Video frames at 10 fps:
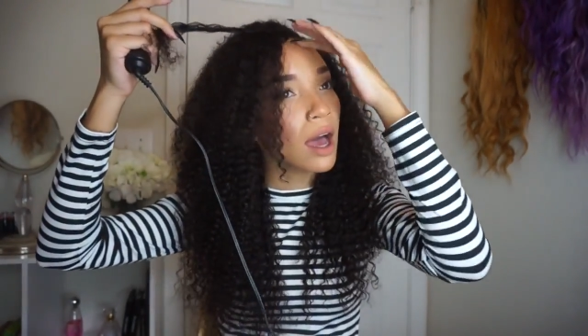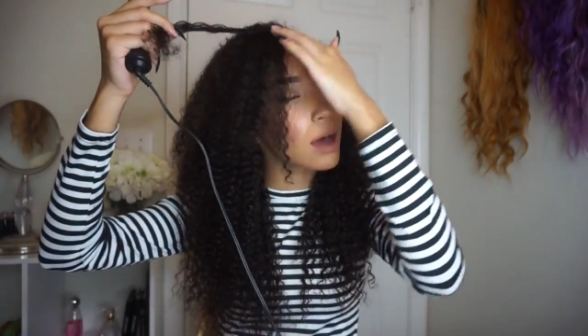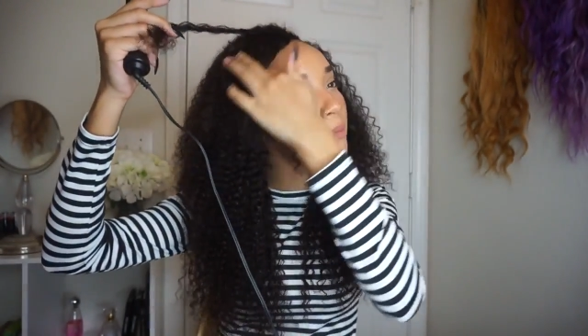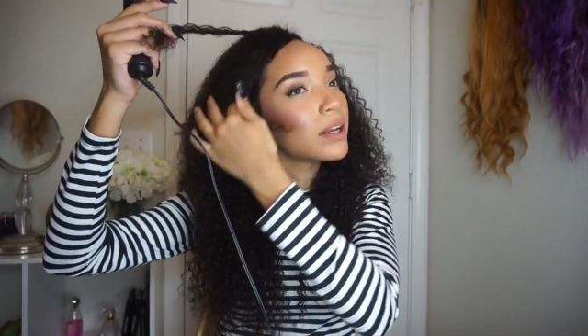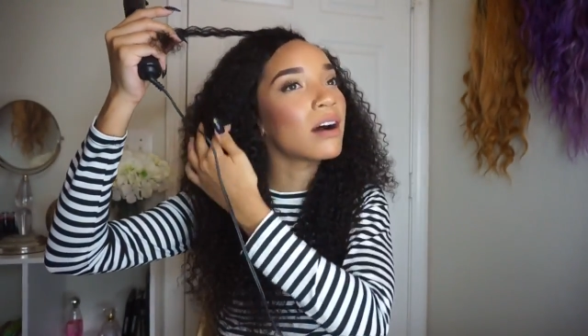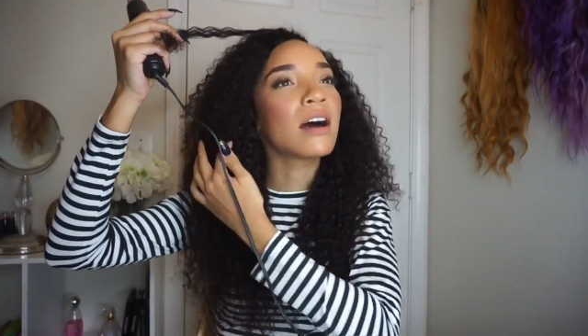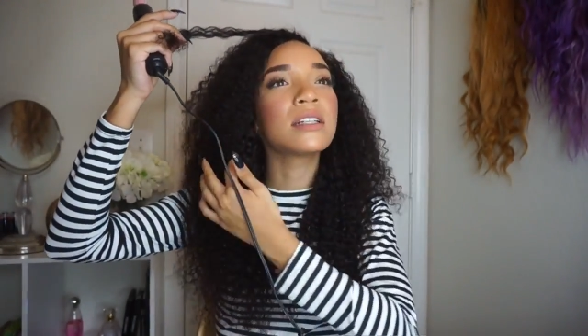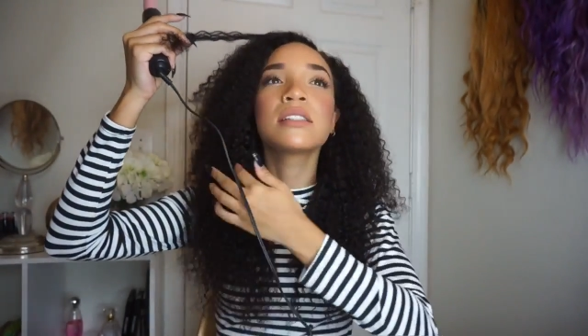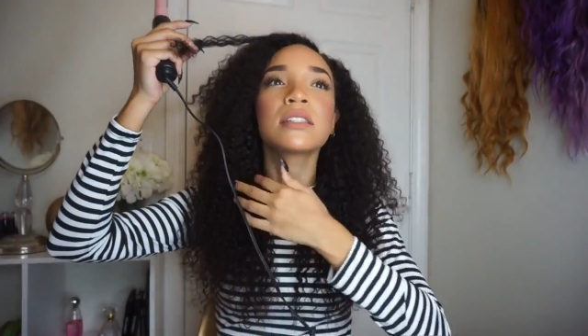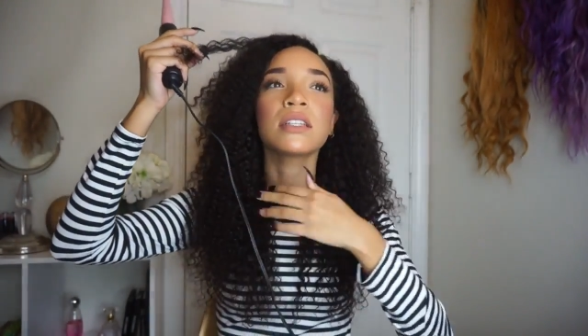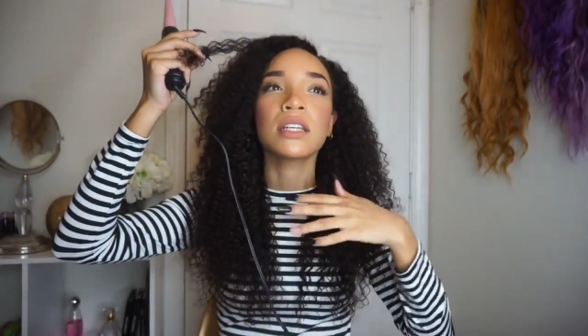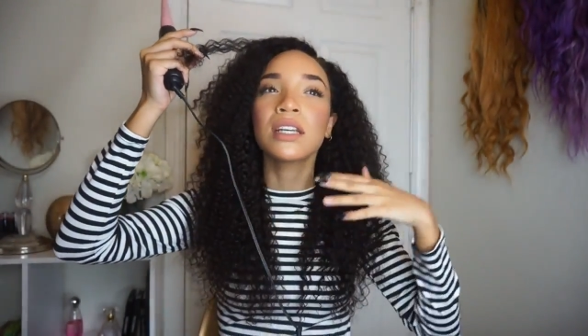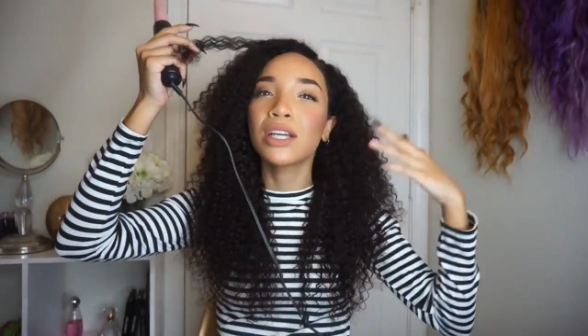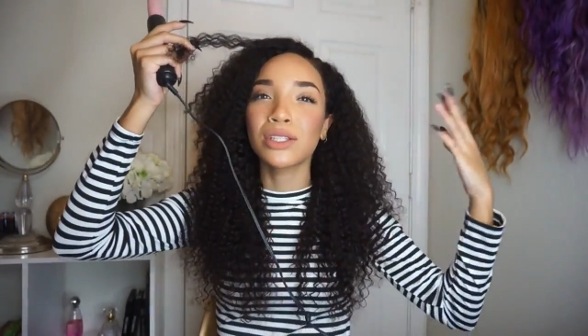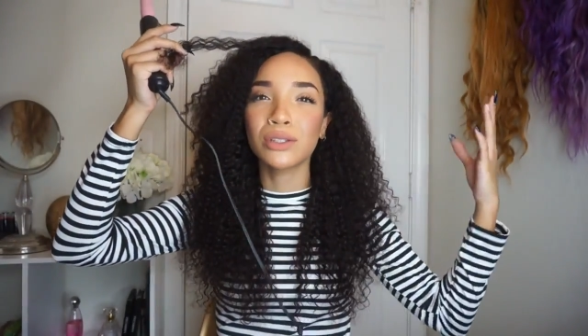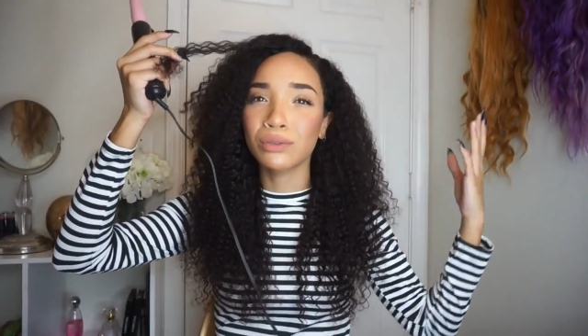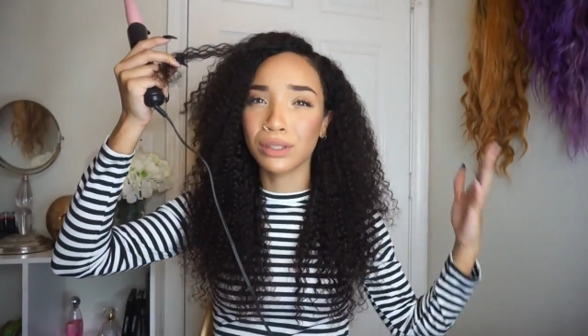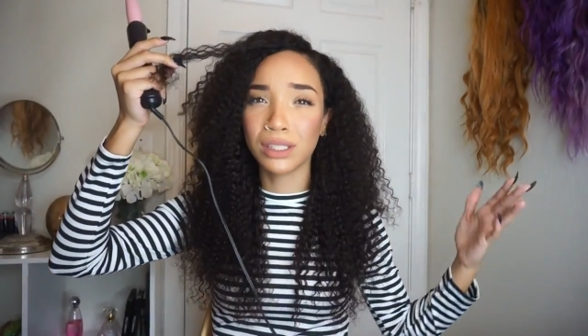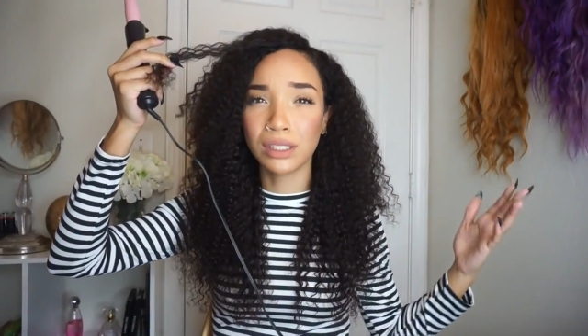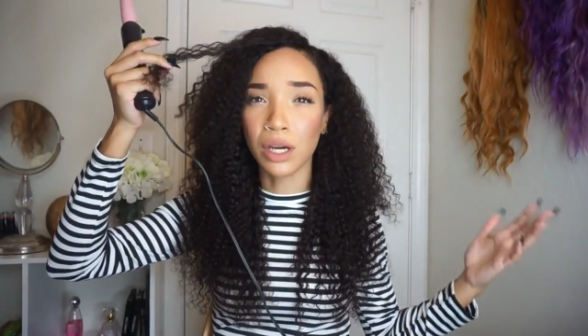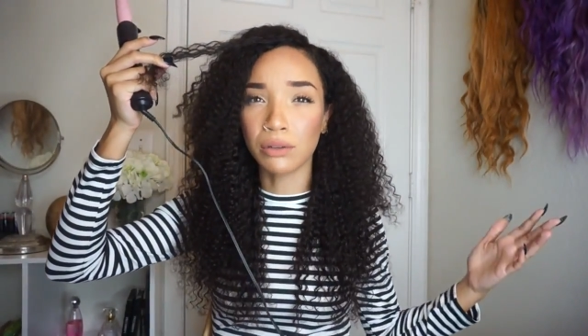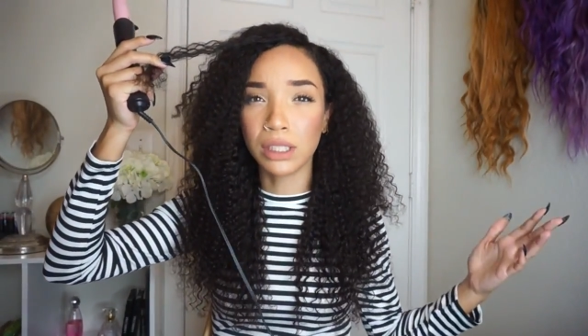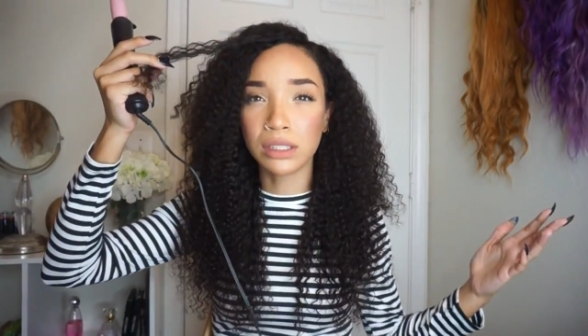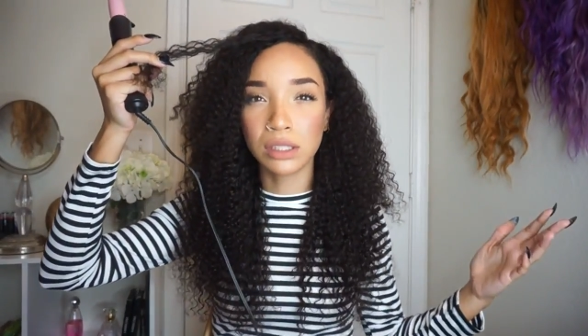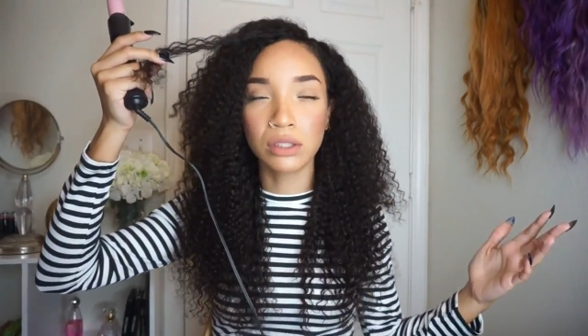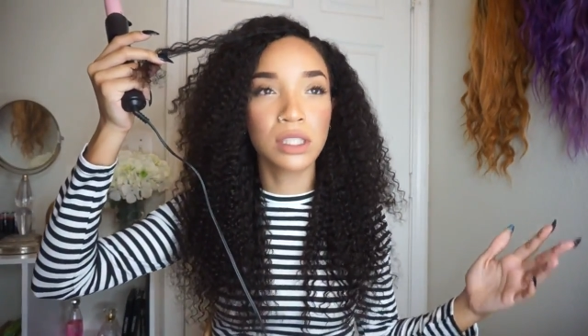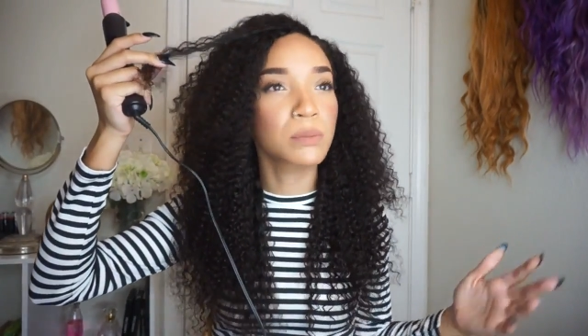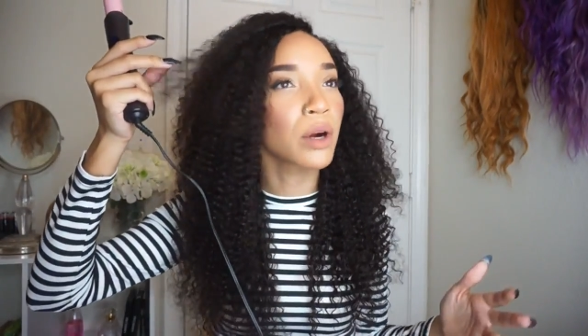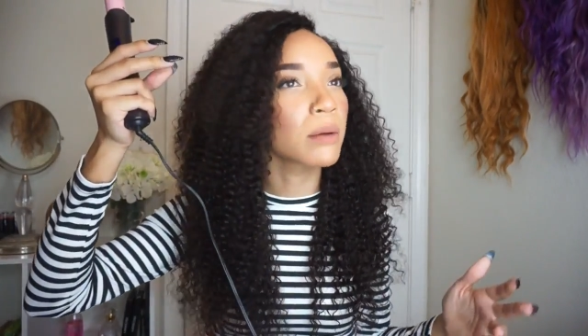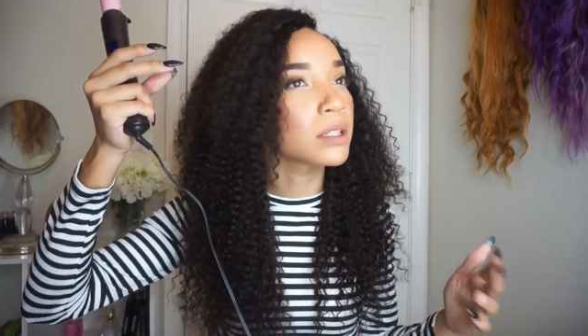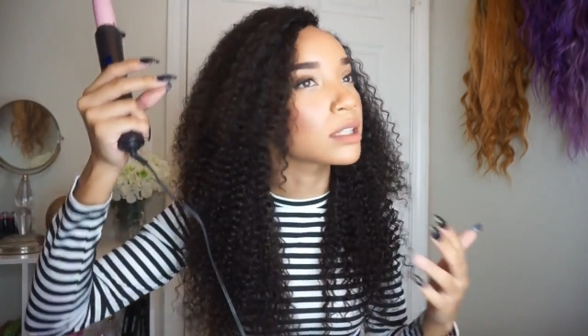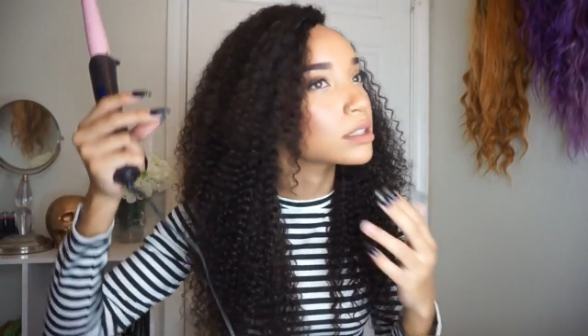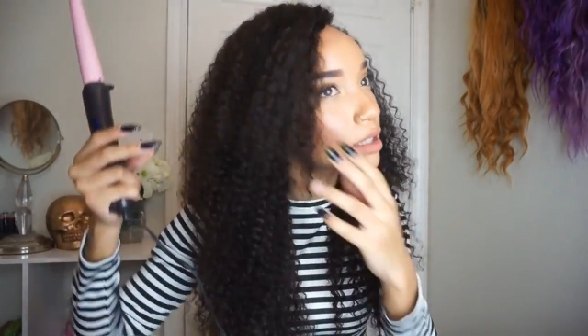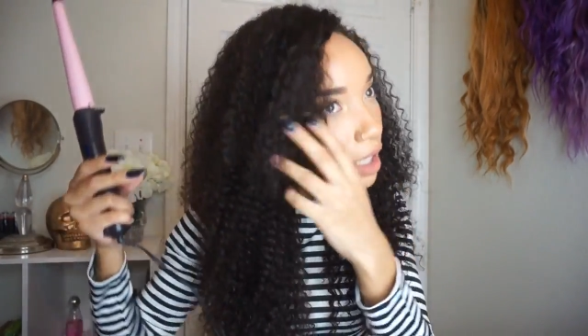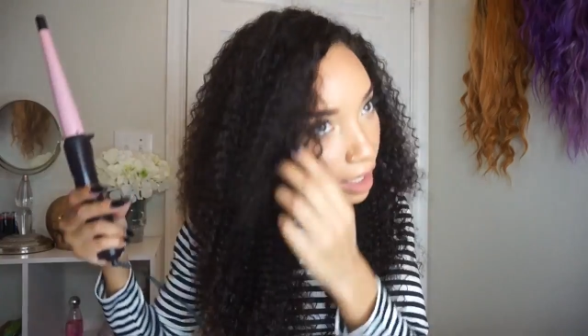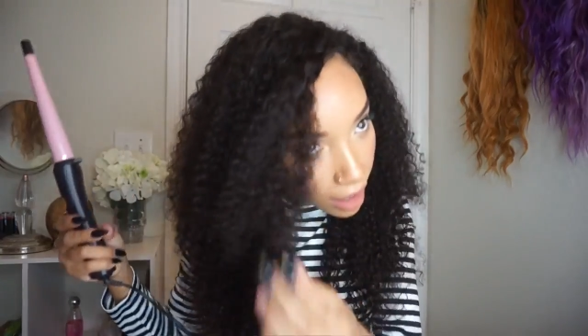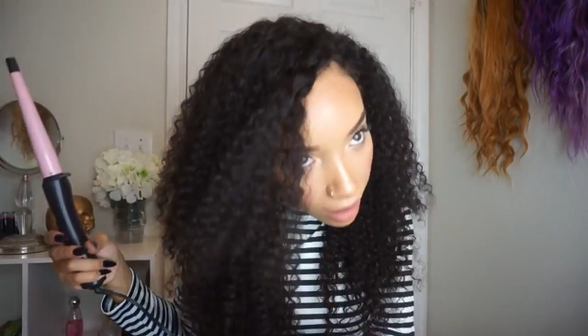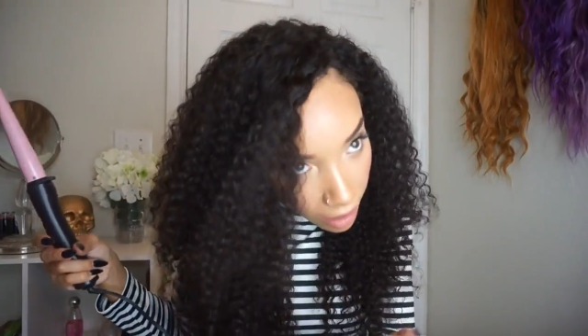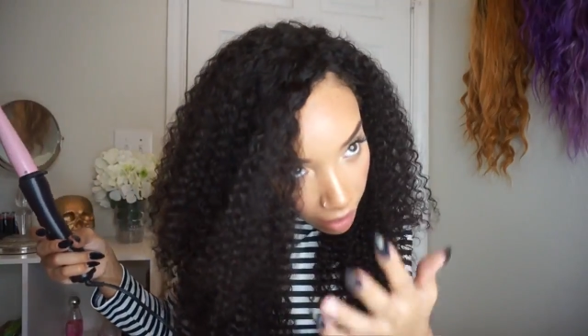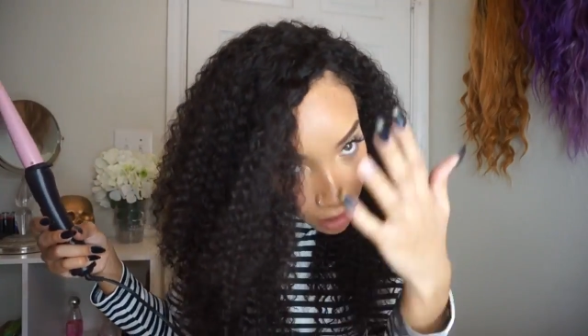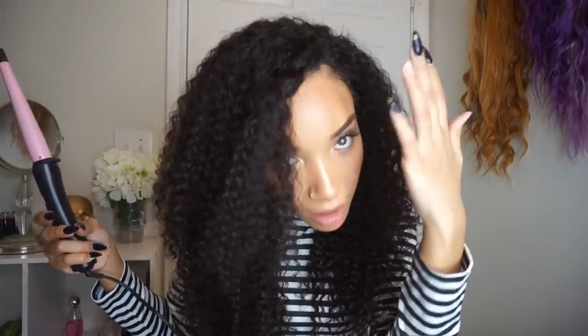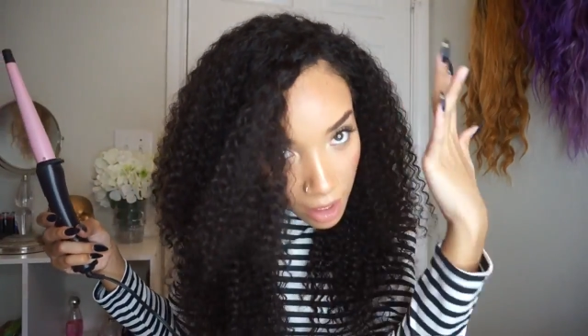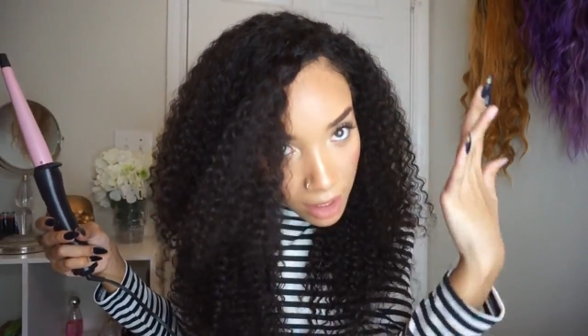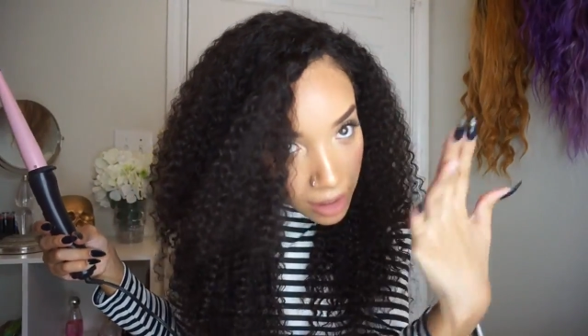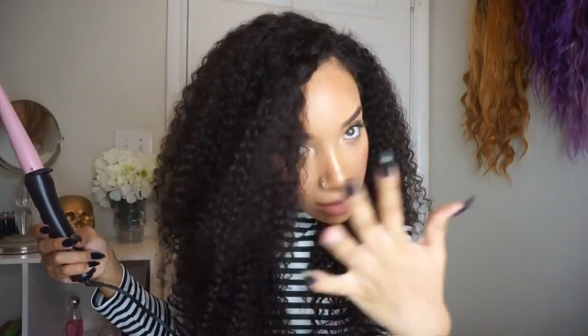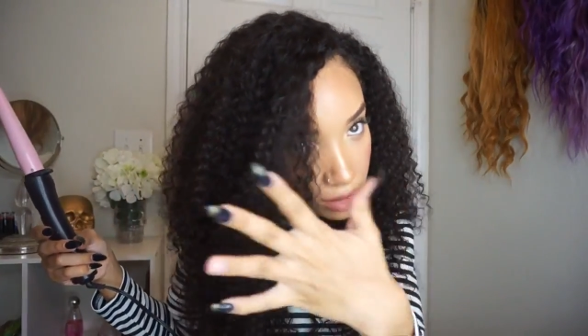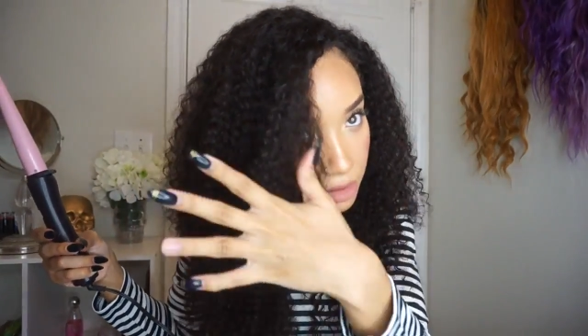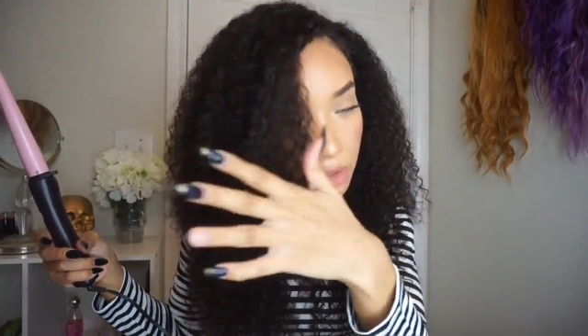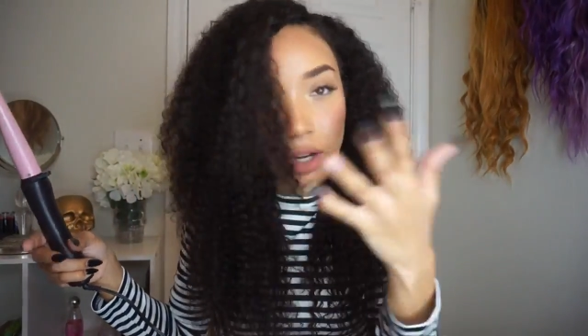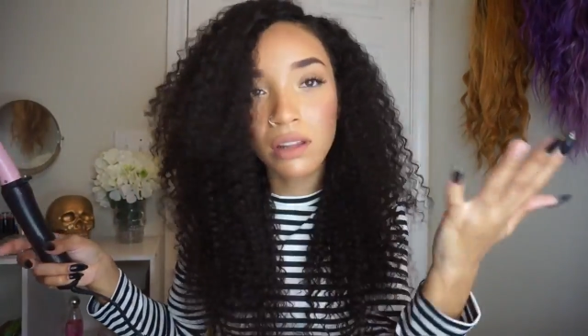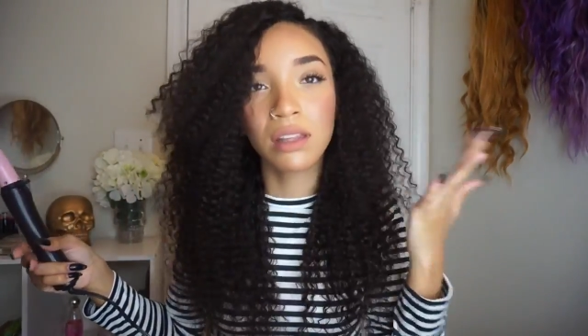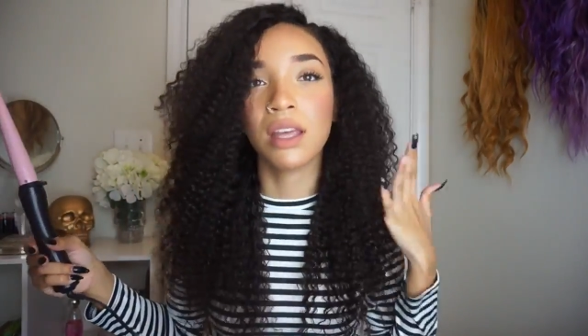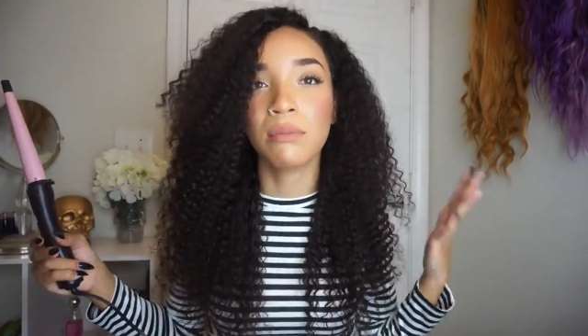but honestly you really don't need to do this part because the hair is curly.